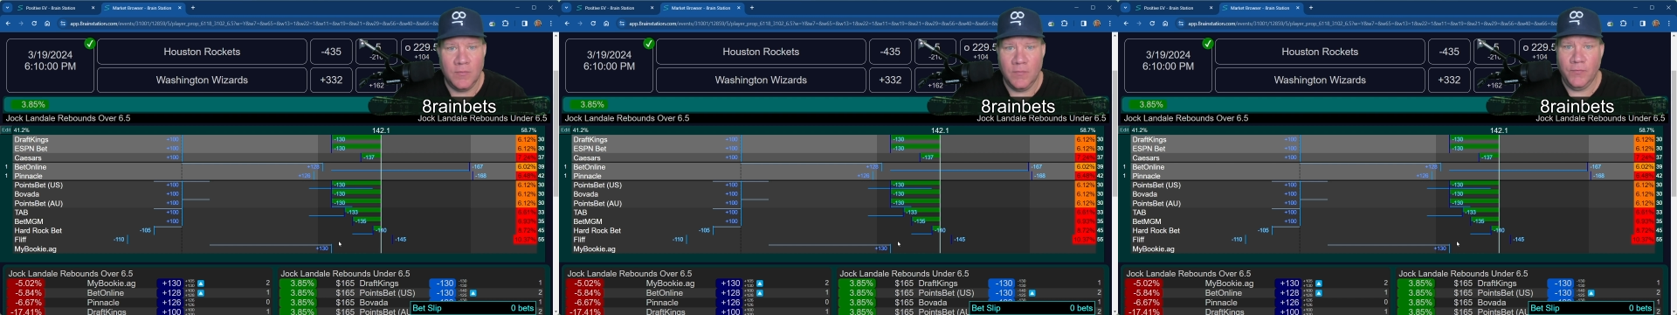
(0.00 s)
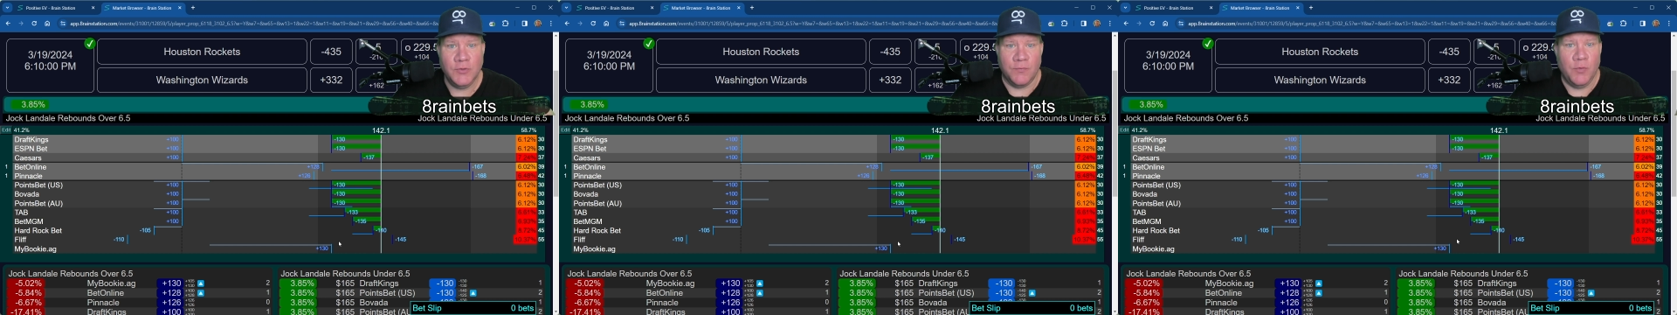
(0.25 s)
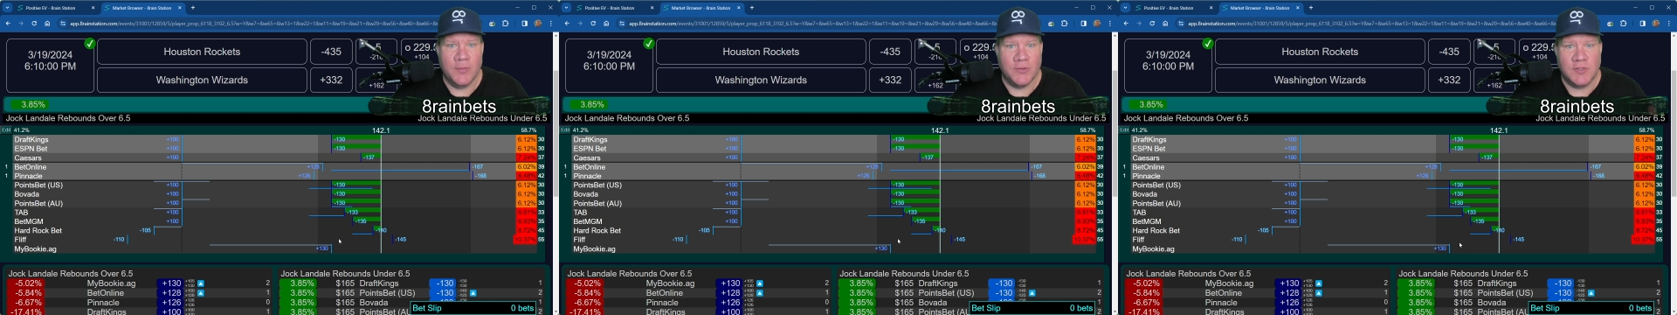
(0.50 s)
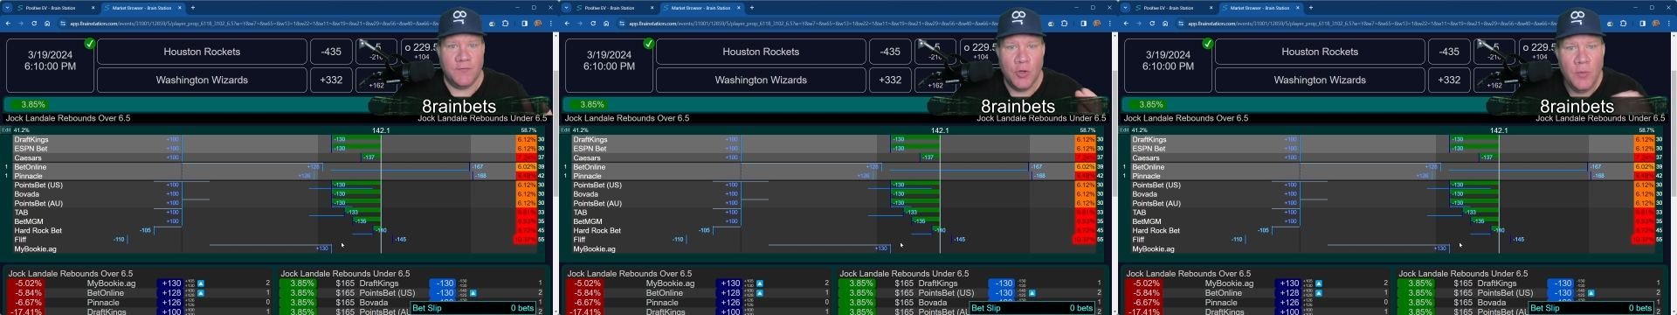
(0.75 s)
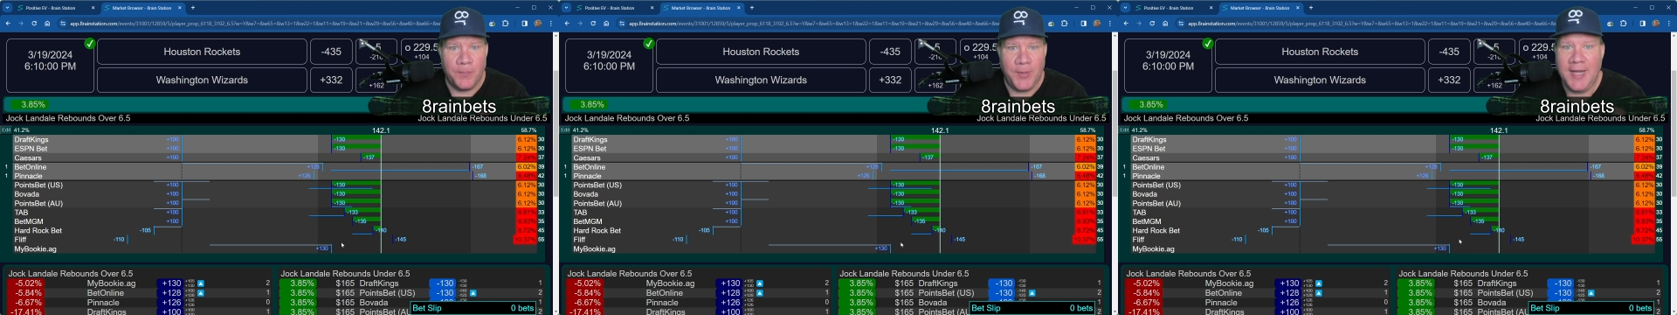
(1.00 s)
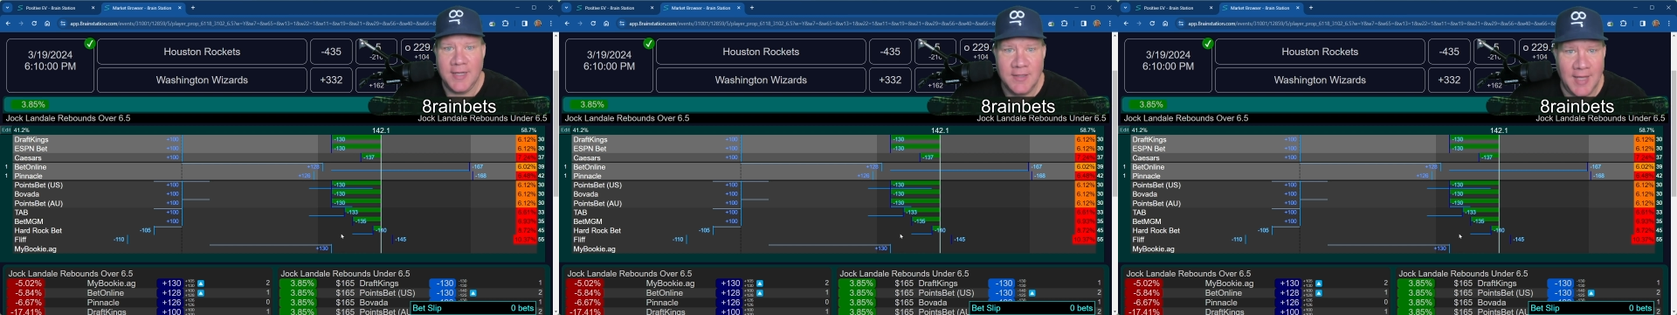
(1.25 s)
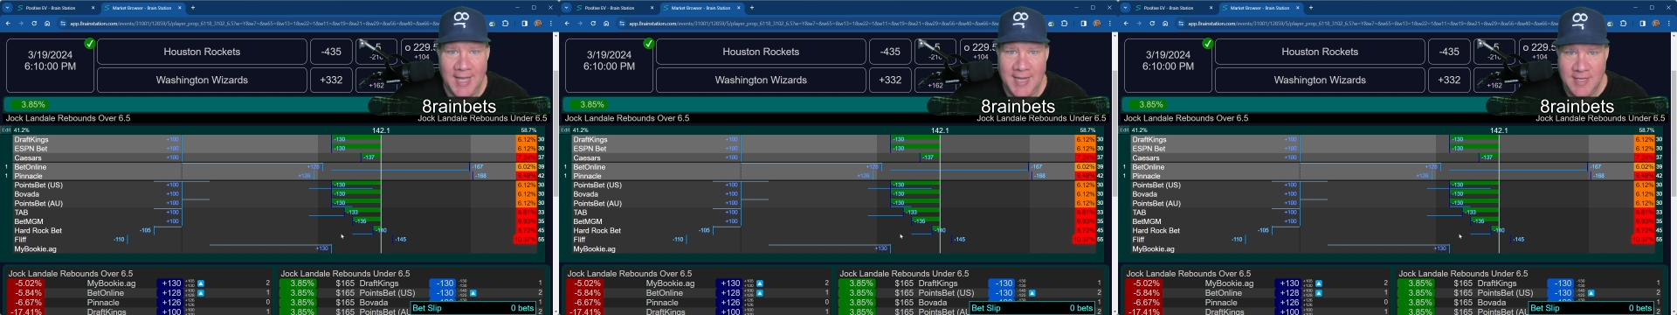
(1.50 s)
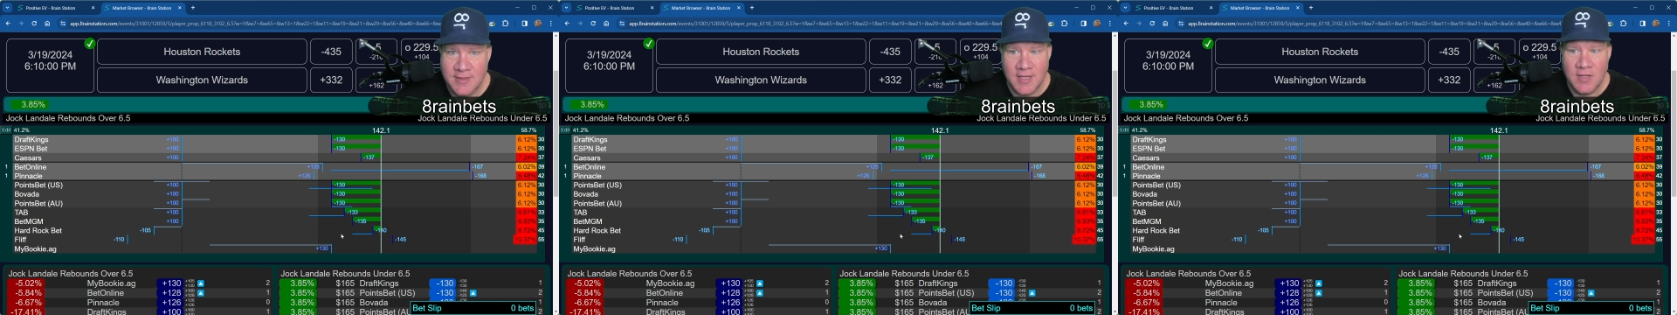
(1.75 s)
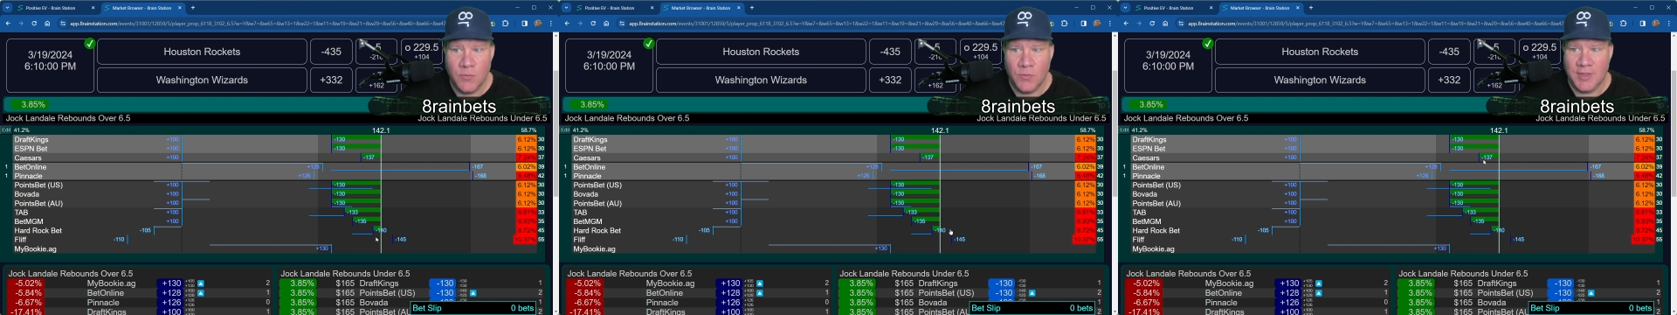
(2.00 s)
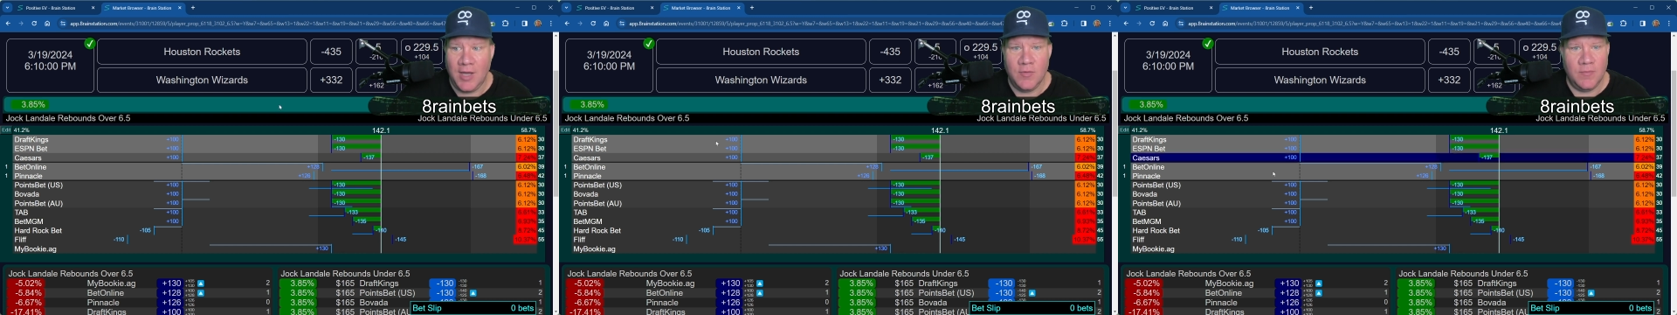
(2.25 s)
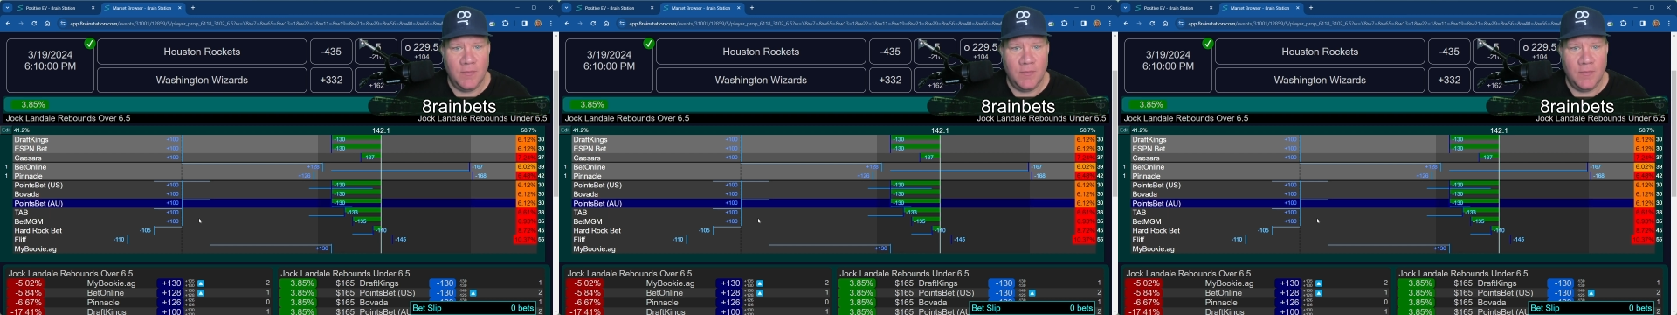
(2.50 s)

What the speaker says: first and foremost, if you're betting anything without